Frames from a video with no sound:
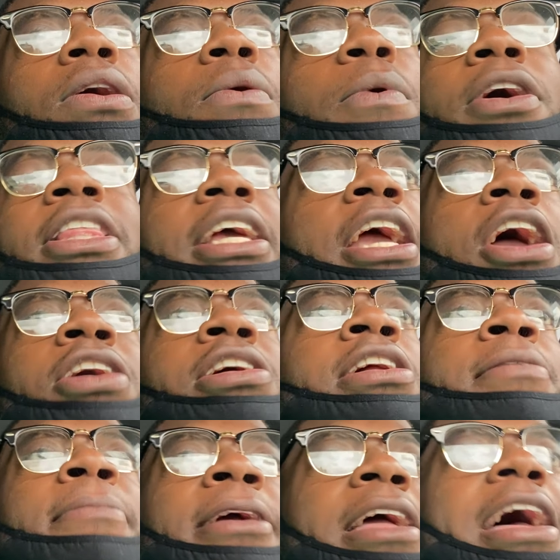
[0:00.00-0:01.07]
We're the
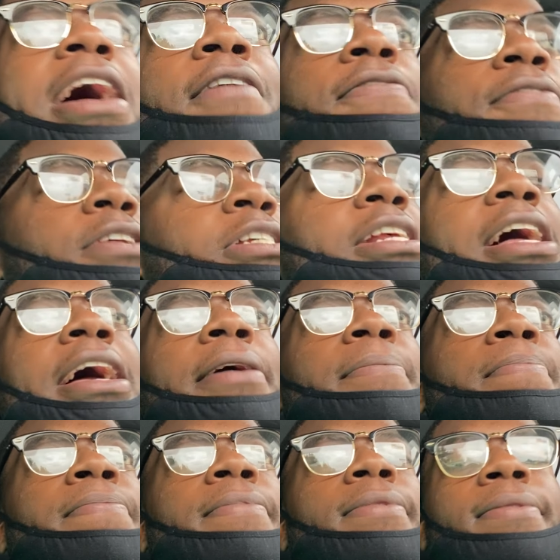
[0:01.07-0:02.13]
Carolina McCaffreys. Like,
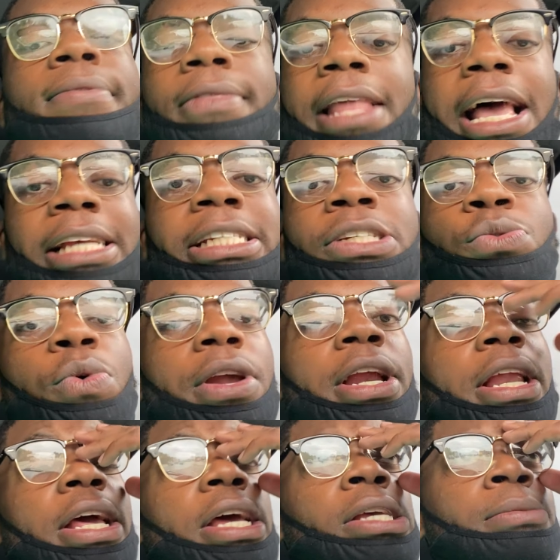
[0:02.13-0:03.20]
that's just what
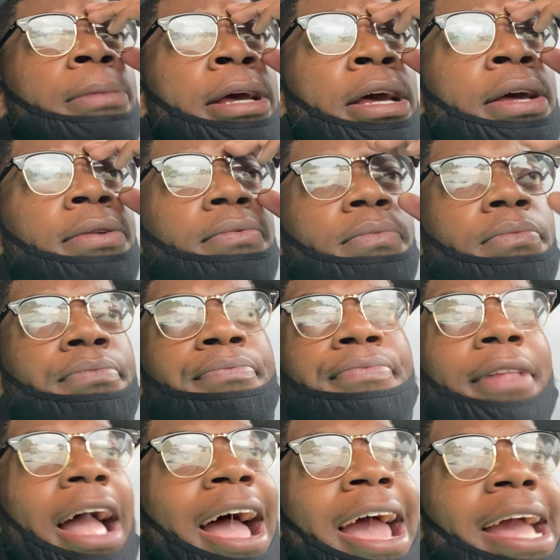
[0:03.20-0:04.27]
it is,
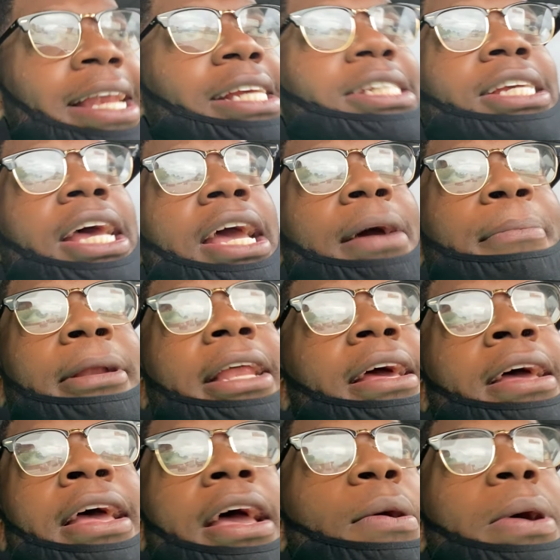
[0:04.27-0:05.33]
man. I hate to say it, but
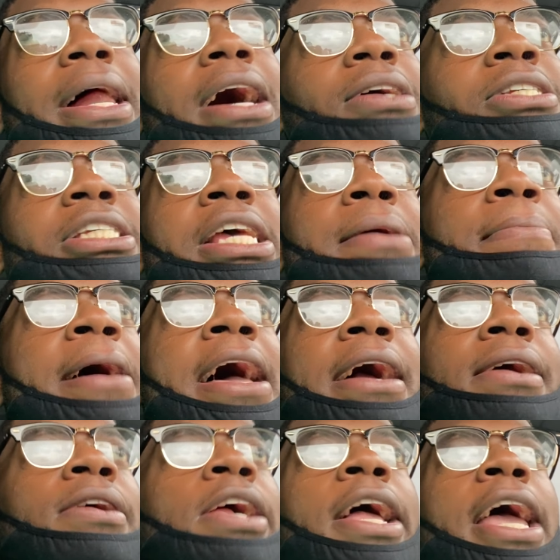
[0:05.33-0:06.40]
without
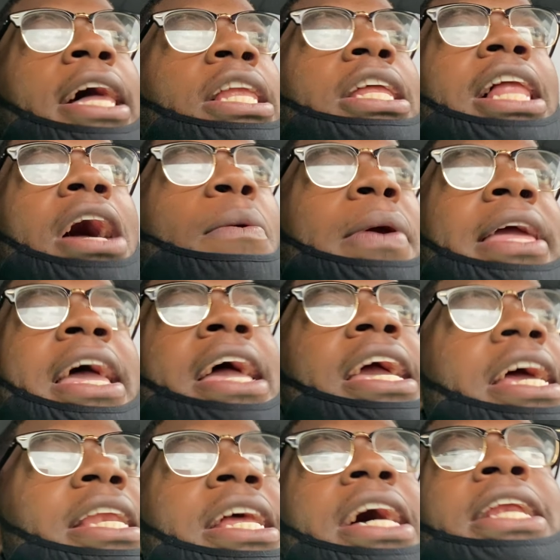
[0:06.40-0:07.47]
C-Mac, it looks like we can't
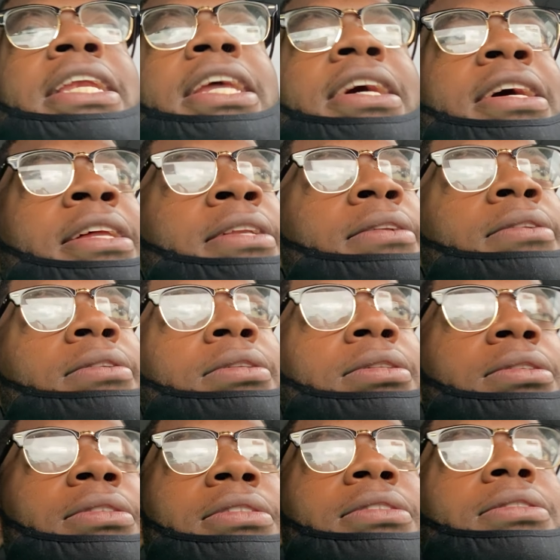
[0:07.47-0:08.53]
get nothing
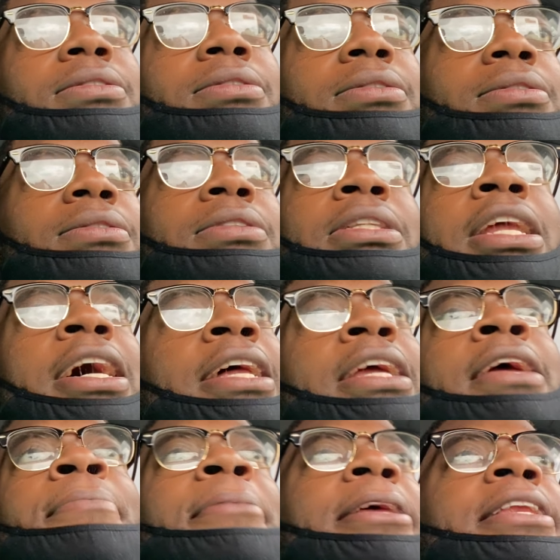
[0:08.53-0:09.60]
done. Nothing
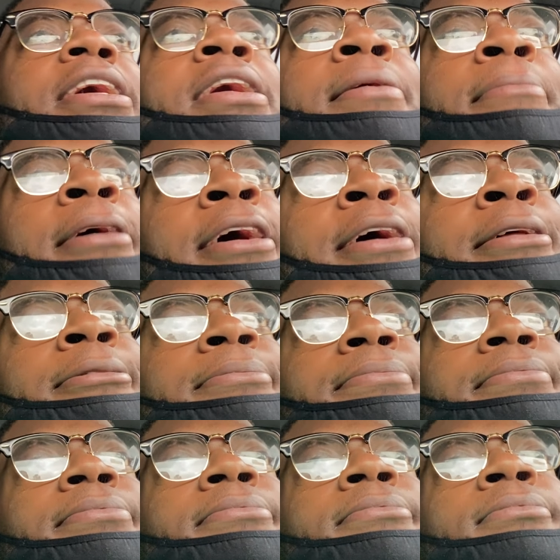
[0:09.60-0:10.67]
can be done,
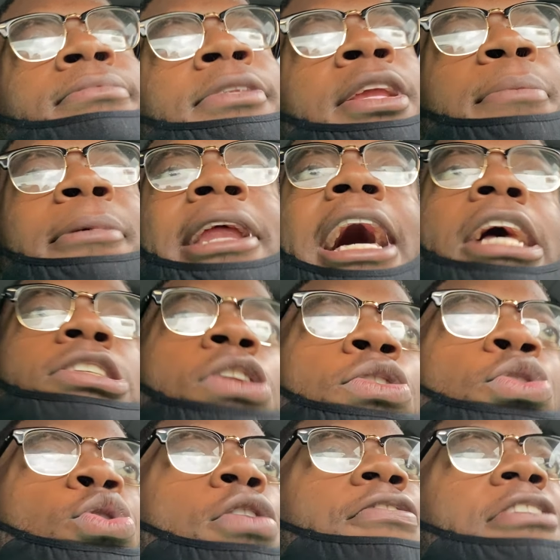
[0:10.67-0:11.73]
man. But that's
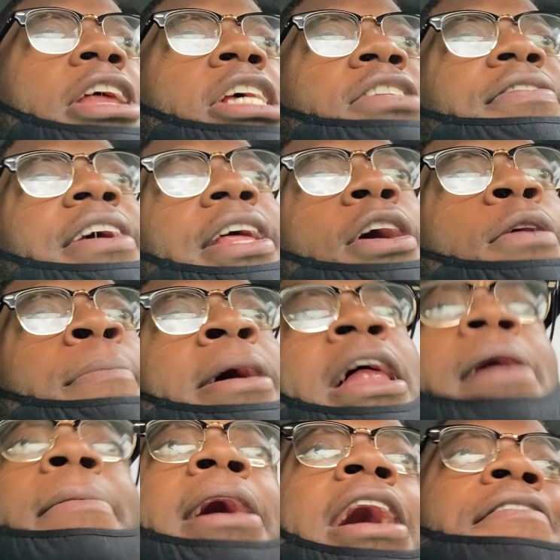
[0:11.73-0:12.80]
going to do it for this video, man.
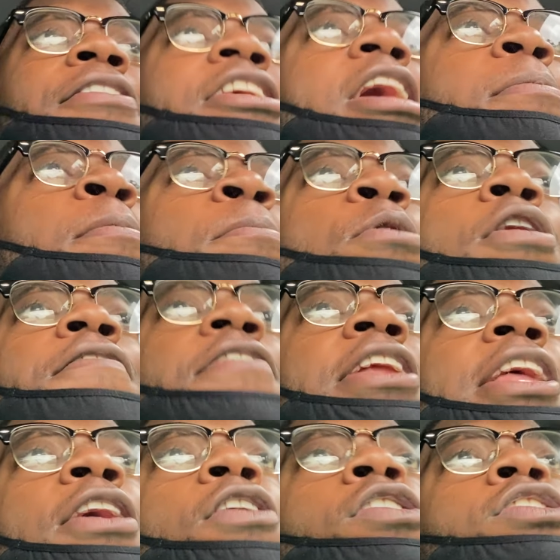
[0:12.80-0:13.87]
I'm going to have a couple more
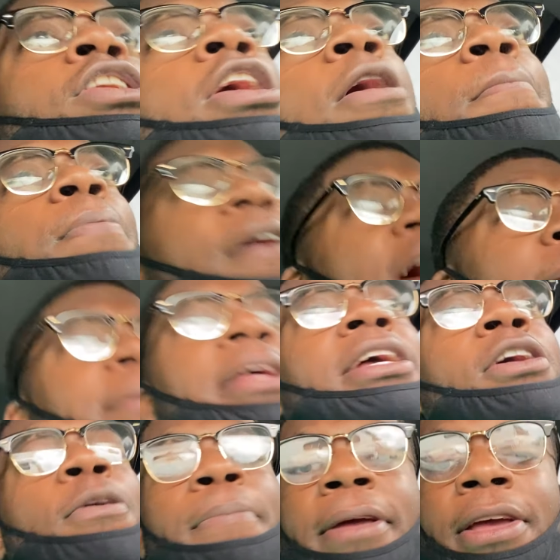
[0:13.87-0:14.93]
videos. Probably
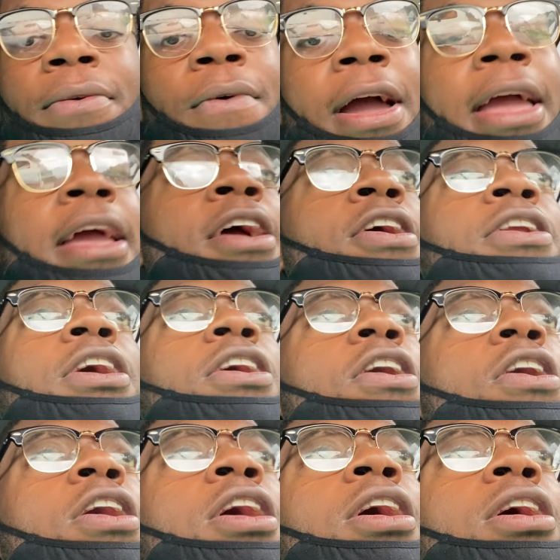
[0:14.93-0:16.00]
going to be right here in the
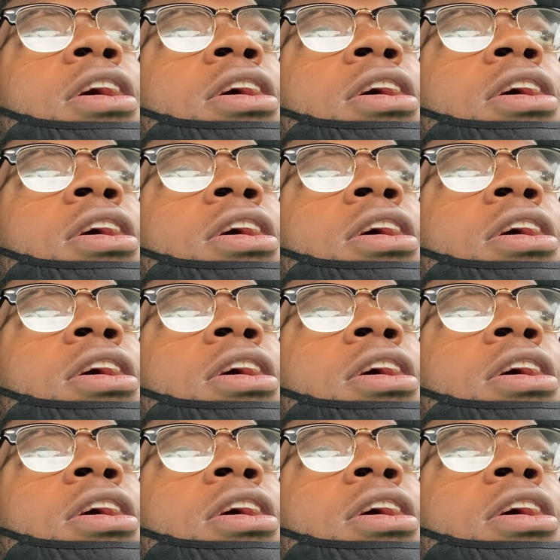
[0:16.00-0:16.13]
car.